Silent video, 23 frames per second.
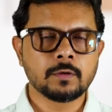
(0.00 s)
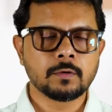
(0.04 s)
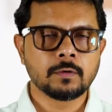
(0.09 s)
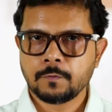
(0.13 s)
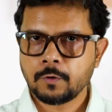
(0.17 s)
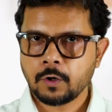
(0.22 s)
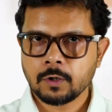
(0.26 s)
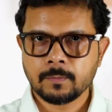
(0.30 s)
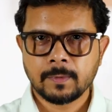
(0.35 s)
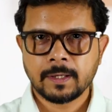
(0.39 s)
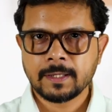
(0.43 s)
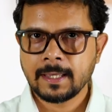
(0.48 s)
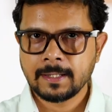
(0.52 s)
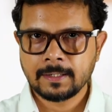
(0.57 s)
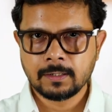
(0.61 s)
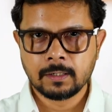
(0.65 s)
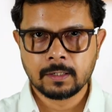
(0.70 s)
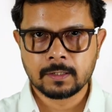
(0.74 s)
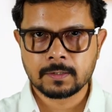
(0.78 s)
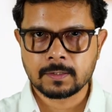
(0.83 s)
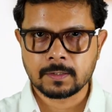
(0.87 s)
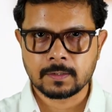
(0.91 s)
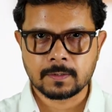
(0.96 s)
for my
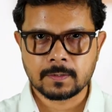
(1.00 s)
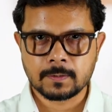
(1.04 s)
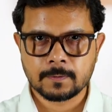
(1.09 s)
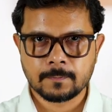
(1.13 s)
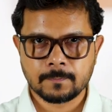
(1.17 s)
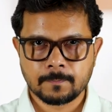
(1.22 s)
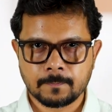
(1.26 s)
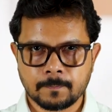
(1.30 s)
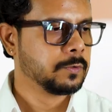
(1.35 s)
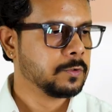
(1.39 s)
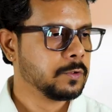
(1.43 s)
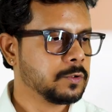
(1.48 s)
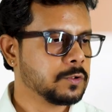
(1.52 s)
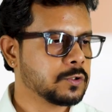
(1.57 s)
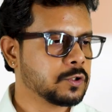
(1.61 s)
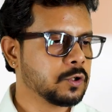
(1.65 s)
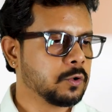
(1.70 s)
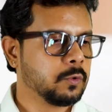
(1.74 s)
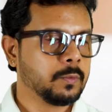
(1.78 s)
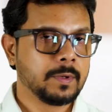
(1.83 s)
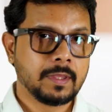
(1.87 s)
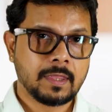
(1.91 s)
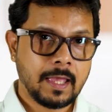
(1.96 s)
analysis.
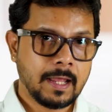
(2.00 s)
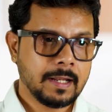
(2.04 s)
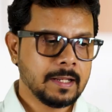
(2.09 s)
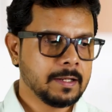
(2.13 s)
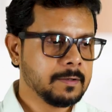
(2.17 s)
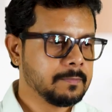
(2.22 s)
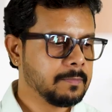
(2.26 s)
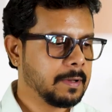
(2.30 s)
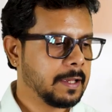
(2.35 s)
So with that in